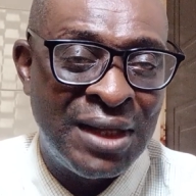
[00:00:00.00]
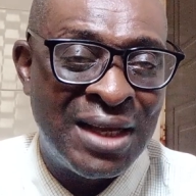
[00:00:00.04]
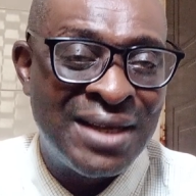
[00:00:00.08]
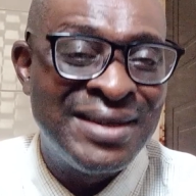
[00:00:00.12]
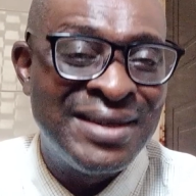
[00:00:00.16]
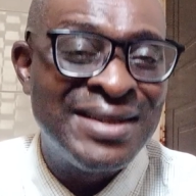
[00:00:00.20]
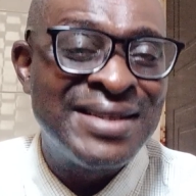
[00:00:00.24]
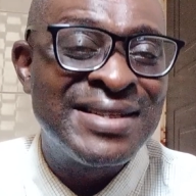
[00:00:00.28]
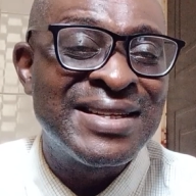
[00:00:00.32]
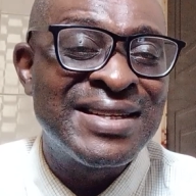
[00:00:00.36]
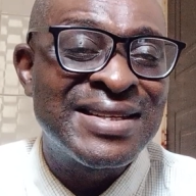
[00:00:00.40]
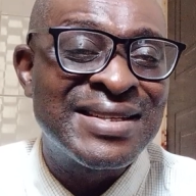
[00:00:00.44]

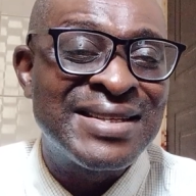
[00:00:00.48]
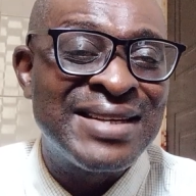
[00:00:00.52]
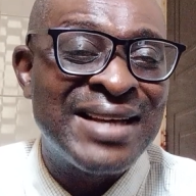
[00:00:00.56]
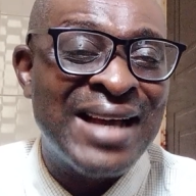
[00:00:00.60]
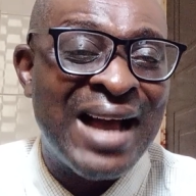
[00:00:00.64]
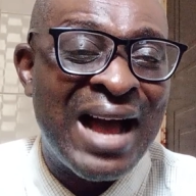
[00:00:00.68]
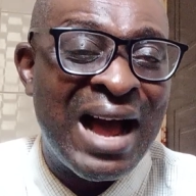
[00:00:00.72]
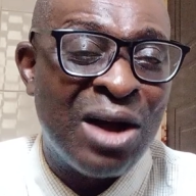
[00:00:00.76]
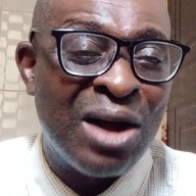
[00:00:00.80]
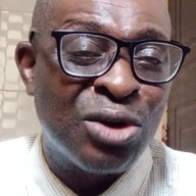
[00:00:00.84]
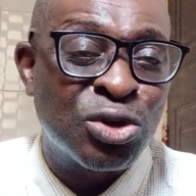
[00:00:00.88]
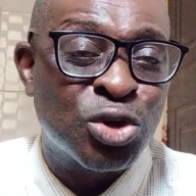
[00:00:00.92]
This is
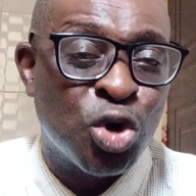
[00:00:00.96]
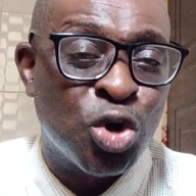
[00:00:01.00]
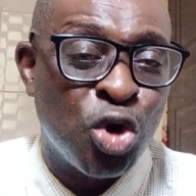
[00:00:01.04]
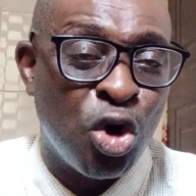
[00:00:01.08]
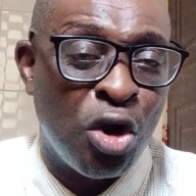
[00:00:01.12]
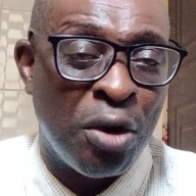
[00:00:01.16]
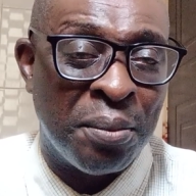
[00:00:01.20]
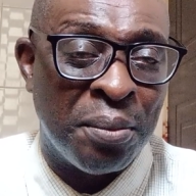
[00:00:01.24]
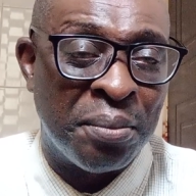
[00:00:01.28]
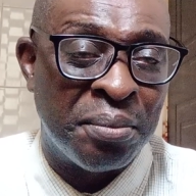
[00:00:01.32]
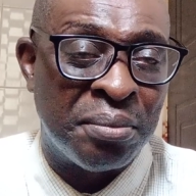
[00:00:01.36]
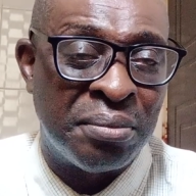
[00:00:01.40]
the
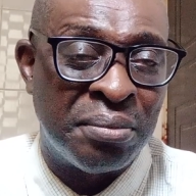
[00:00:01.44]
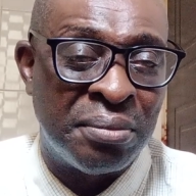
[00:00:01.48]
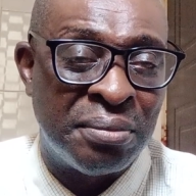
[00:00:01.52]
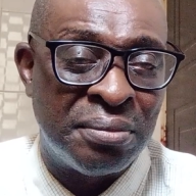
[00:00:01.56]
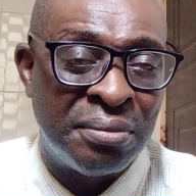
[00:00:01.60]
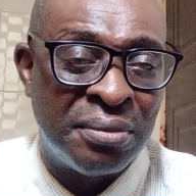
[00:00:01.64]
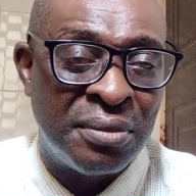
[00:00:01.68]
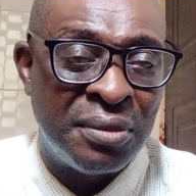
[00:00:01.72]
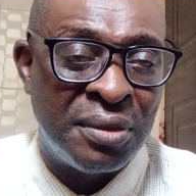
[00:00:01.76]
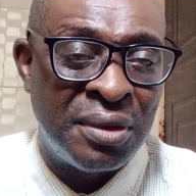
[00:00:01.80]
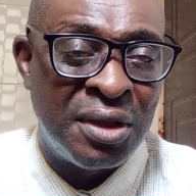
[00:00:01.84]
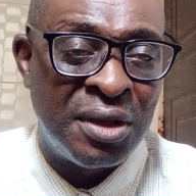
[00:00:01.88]
outcome
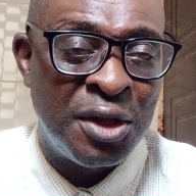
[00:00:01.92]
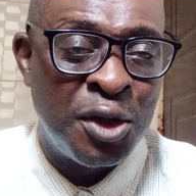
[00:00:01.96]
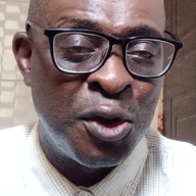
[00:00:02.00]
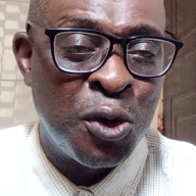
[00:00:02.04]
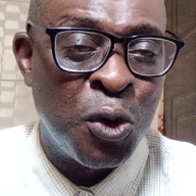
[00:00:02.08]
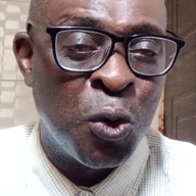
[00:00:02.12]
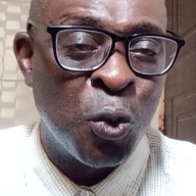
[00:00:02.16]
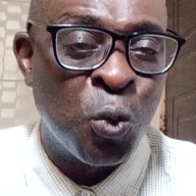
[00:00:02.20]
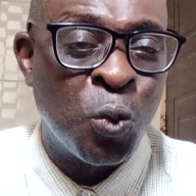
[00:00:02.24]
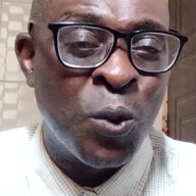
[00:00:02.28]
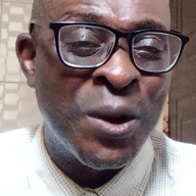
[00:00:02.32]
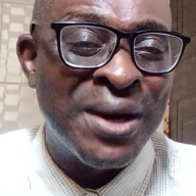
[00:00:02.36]

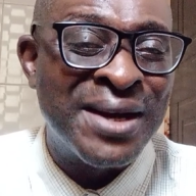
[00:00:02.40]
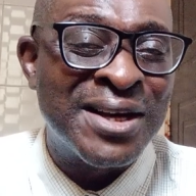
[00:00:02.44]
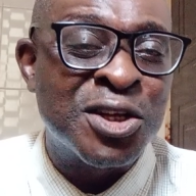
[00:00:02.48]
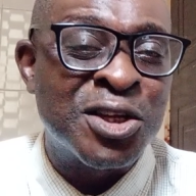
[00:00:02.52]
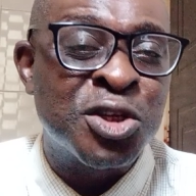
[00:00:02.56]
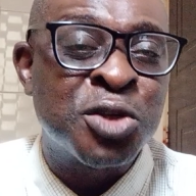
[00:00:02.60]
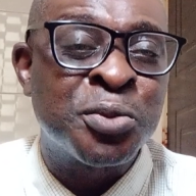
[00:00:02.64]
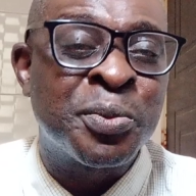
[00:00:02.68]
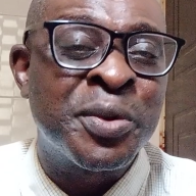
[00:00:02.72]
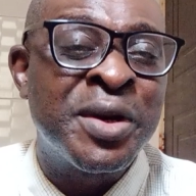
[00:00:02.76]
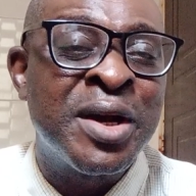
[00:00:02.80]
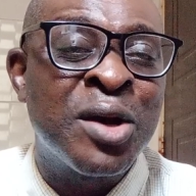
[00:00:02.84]
when the
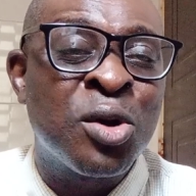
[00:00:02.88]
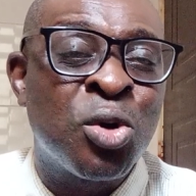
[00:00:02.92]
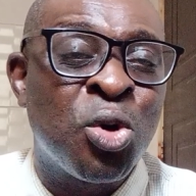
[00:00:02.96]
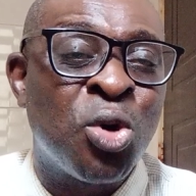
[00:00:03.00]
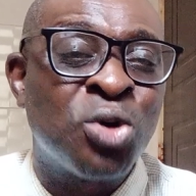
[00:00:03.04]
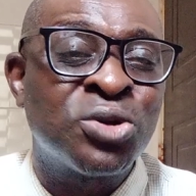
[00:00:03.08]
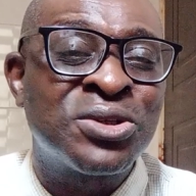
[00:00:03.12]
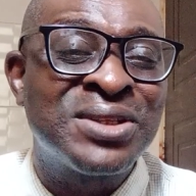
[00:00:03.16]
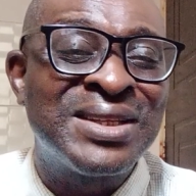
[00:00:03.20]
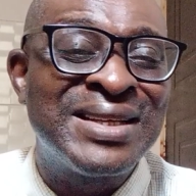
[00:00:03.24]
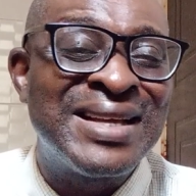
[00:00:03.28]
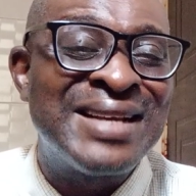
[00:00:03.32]
Supreme
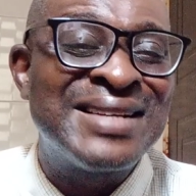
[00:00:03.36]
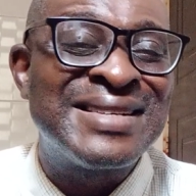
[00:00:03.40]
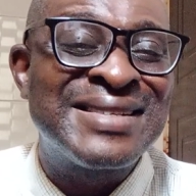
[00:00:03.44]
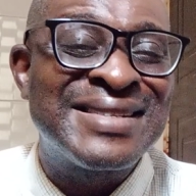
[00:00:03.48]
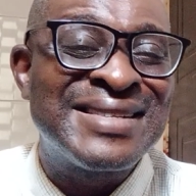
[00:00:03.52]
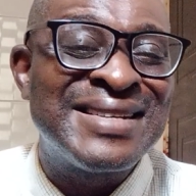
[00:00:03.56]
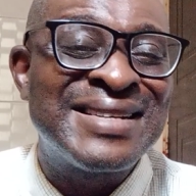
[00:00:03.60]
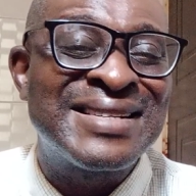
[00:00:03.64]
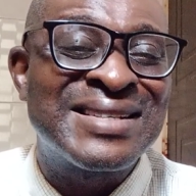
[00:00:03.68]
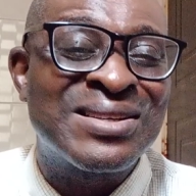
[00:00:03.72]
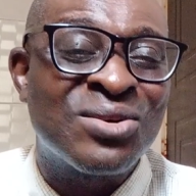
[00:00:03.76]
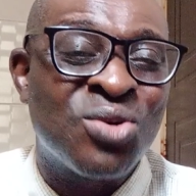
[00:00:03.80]
Court
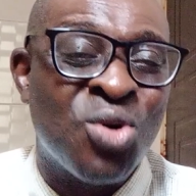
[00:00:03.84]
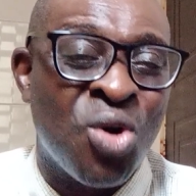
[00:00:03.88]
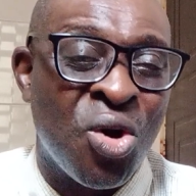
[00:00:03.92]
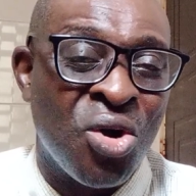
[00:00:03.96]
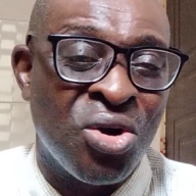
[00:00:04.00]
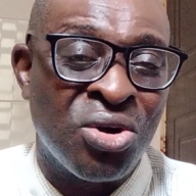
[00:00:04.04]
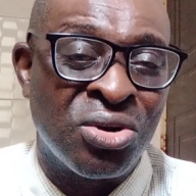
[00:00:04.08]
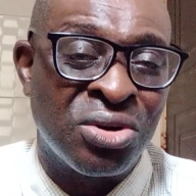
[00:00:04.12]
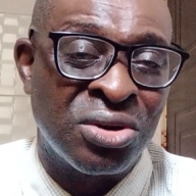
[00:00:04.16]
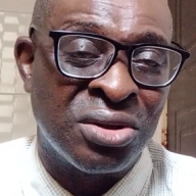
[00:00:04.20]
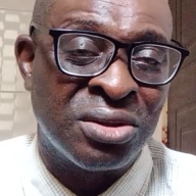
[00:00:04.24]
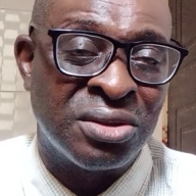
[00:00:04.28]
gets it
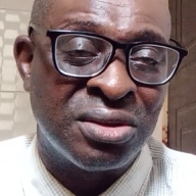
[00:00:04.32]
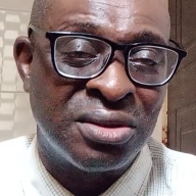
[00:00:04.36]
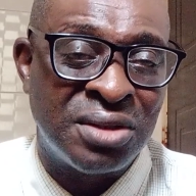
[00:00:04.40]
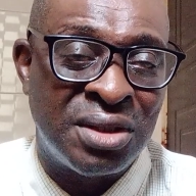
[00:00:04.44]
wrong.